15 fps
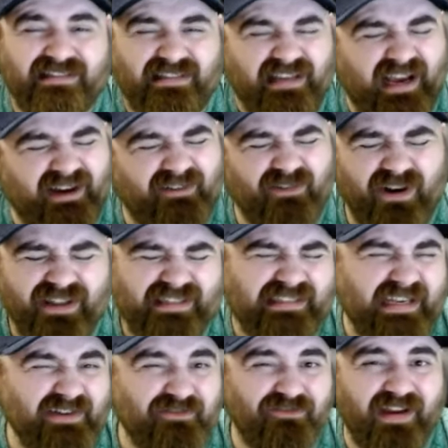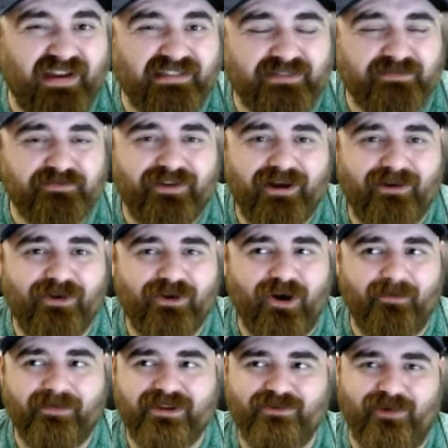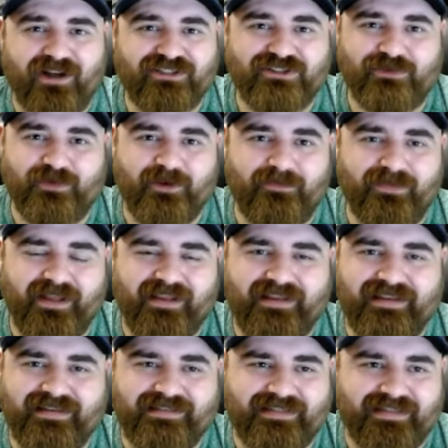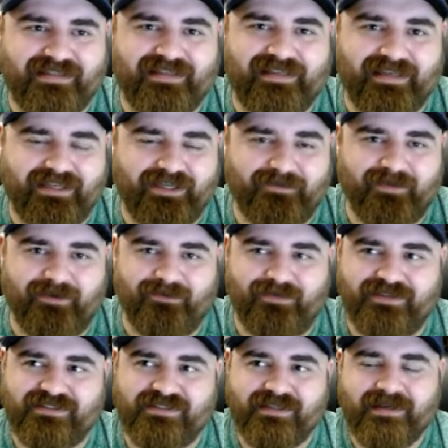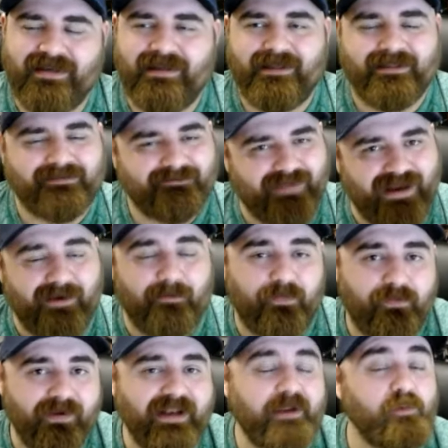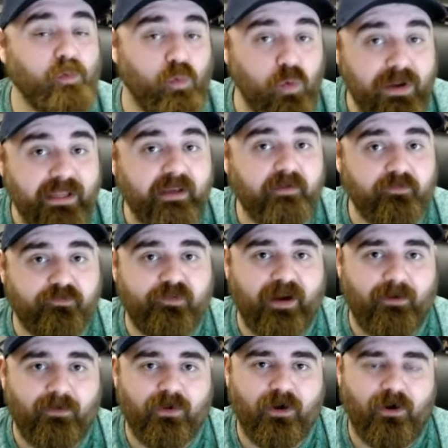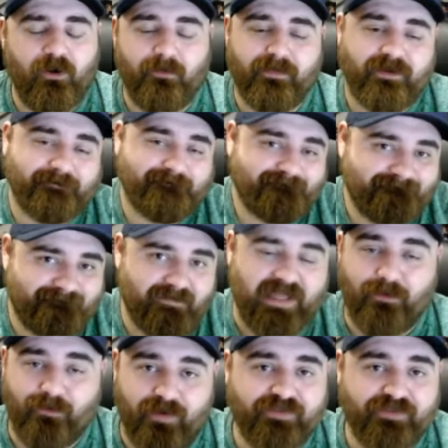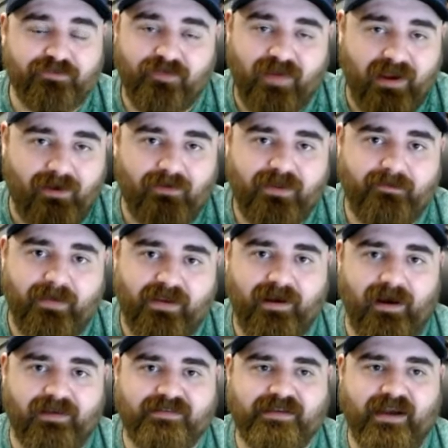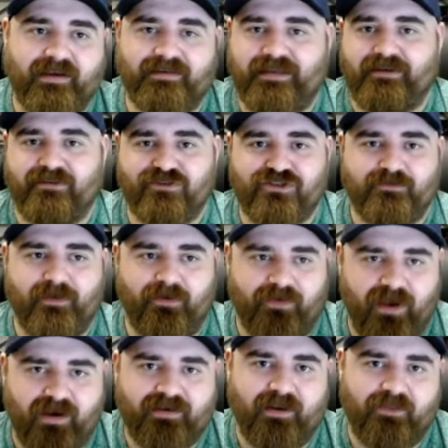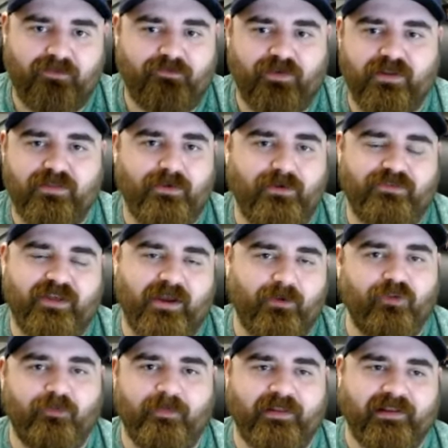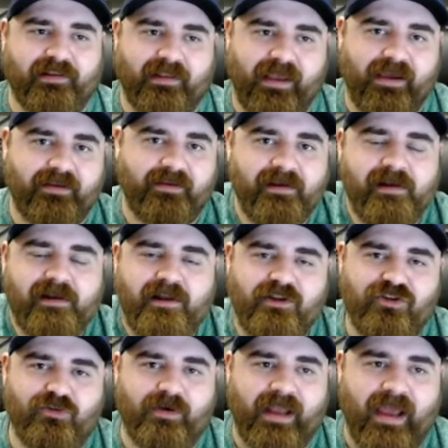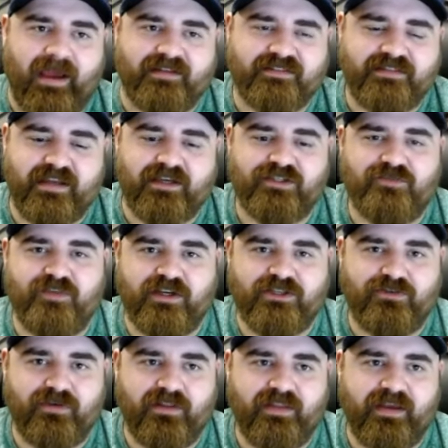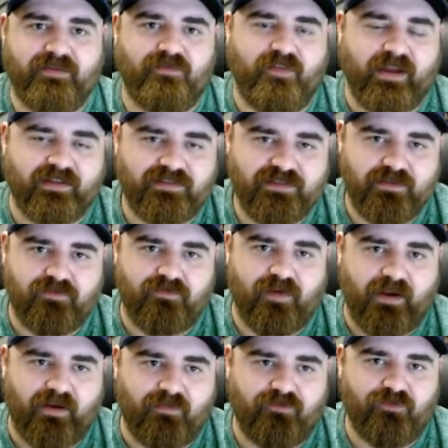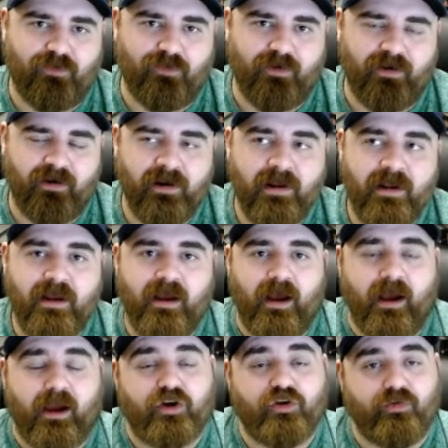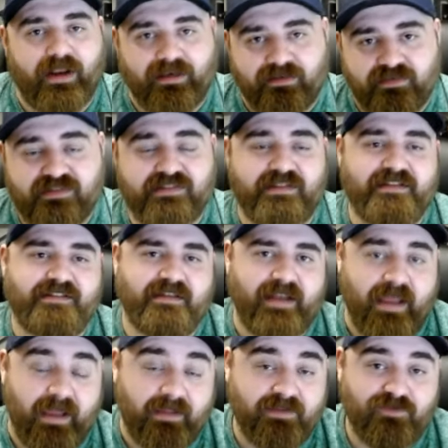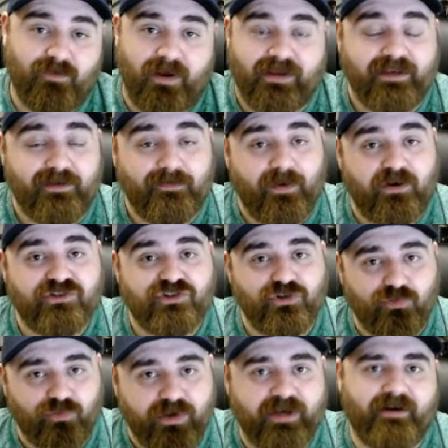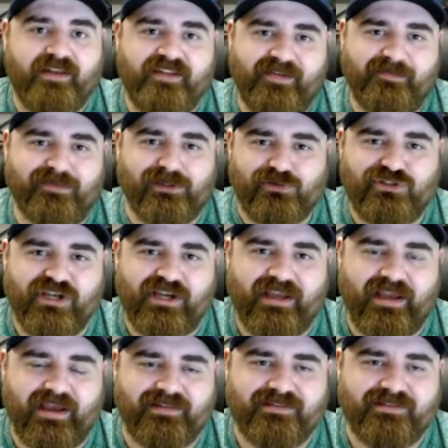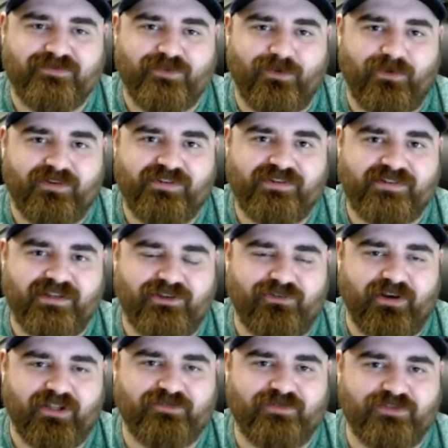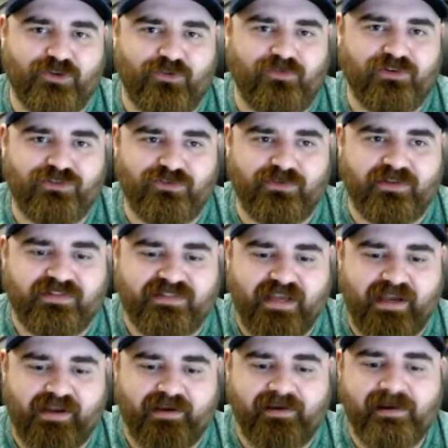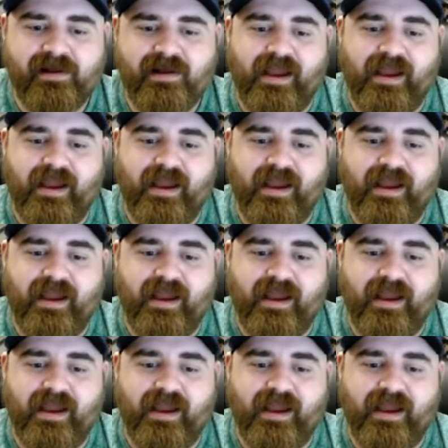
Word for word: I want to say a phantom foul call, but you watch the replay, he did get him. It was, a pretty weak foul call, but it was a foul. He made contact there. Intramel knocked down the free throws that ultimately led to an Aztecs victory. They advanced to the Final Four. Uh, Creighton's season ends. Ryan Nembhard's career as a Blue Jay ends, of course, as he transfers over to Gonzaga.